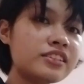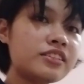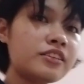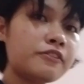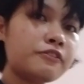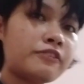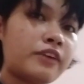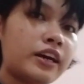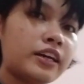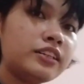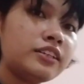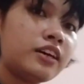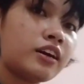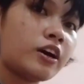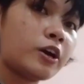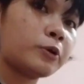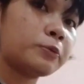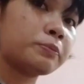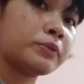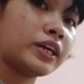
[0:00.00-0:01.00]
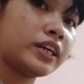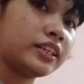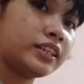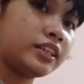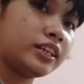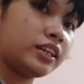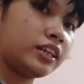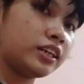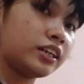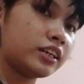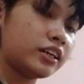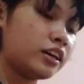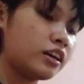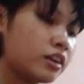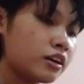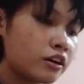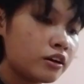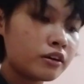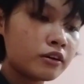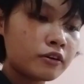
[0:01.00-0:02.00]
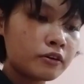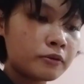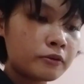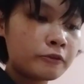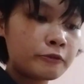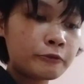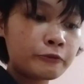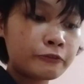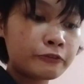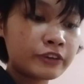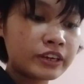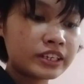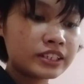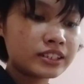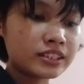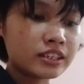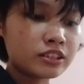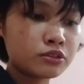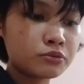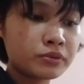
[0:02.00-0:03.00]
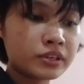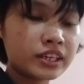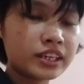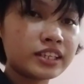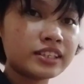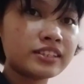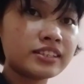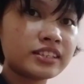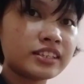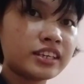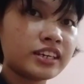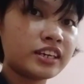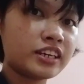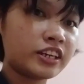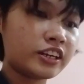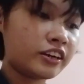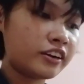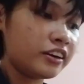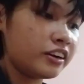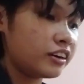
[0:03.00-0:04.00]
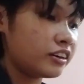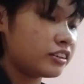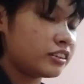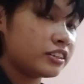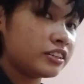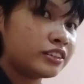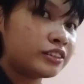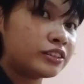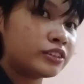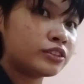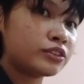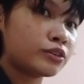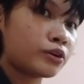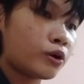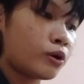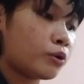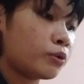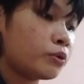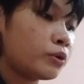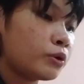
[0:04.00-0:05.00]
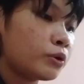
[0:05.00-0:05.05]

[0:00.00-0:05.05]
define how many phases we can see here. So